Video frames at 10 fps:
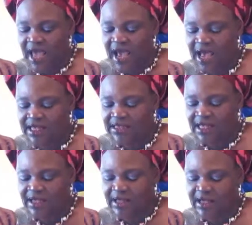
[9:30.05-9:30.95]
has
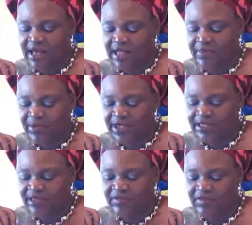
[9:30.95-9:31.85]
at
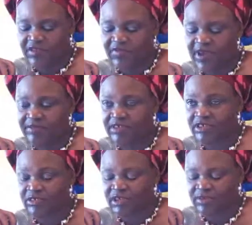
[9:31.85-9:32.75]
present 55
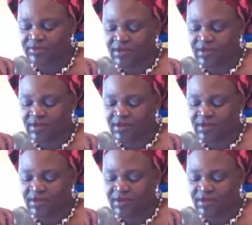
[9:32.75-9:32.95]
children.